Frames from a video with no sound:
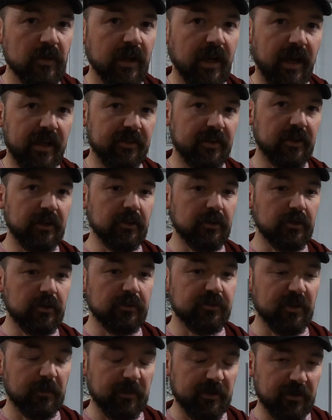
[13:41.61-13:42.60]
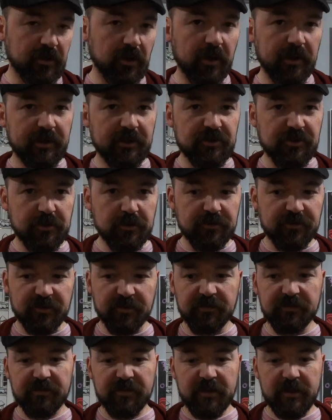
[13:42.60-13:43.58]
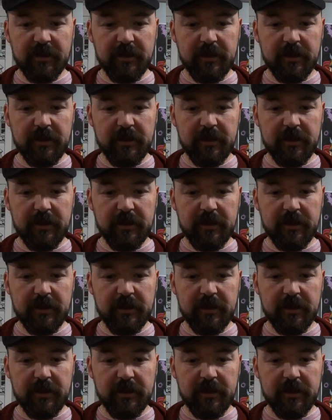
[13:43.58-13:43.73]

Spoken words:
and then you can do something non-intrusive